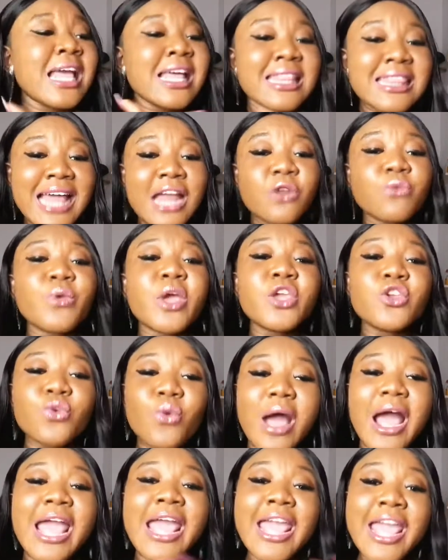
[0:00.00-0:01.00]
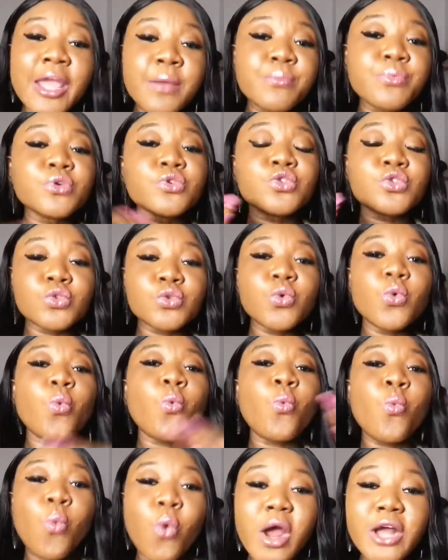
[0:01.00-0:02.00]
That way you are able to
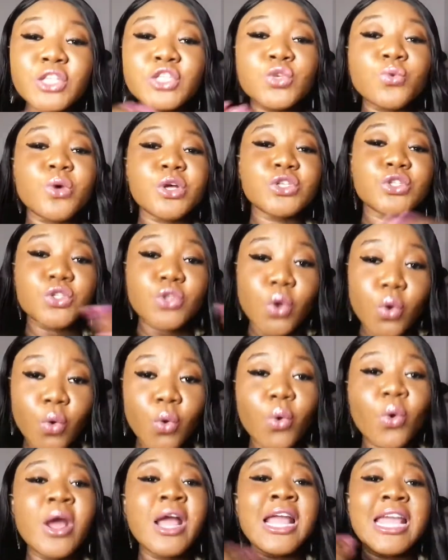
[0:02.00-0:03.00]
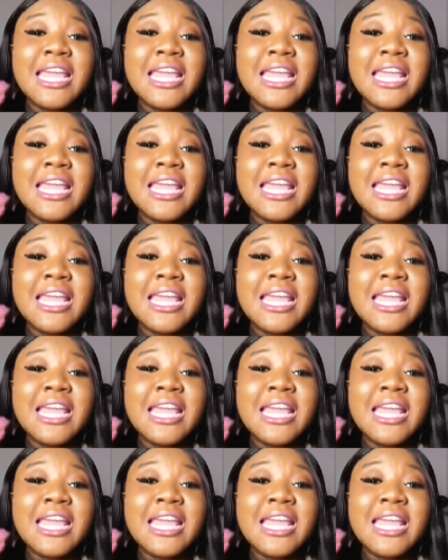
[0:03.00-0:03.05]
work towards your goal.